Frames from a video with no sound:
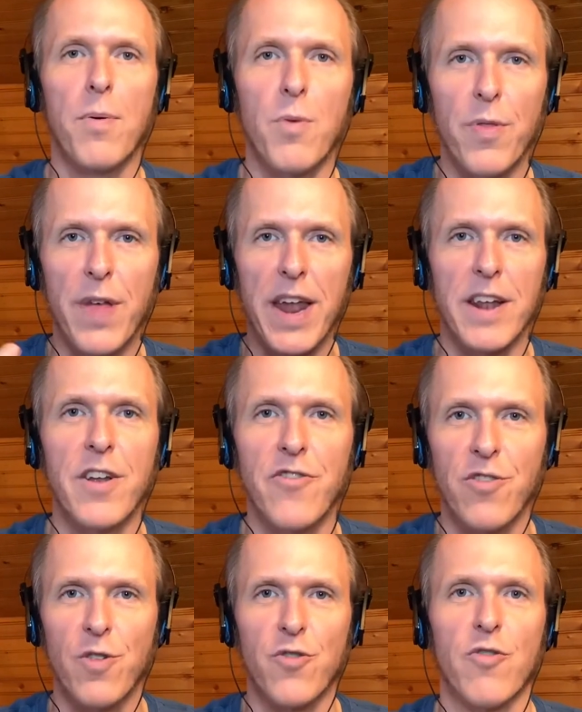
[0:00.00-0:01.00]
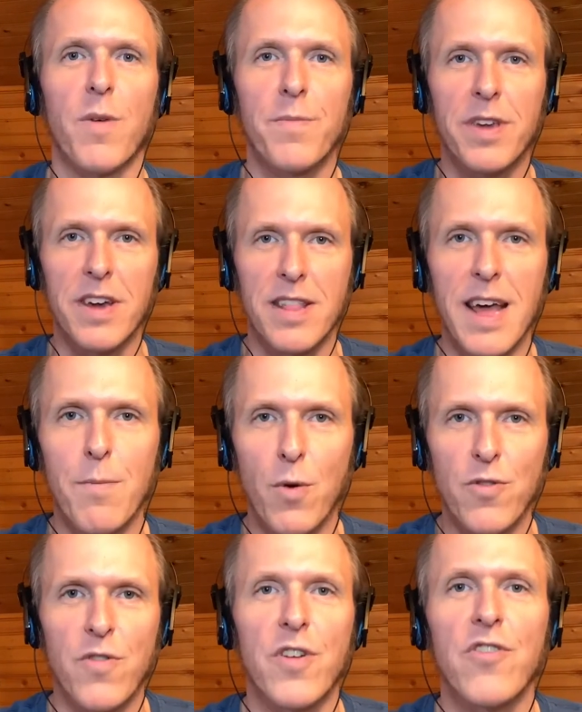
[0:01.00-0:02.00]
with that additional drum kit, that
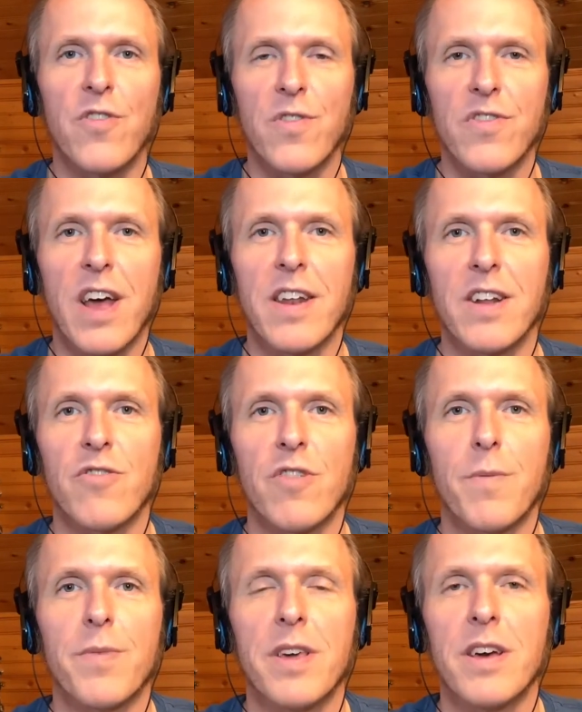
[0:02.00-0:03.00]
more traditional sounding drum kit.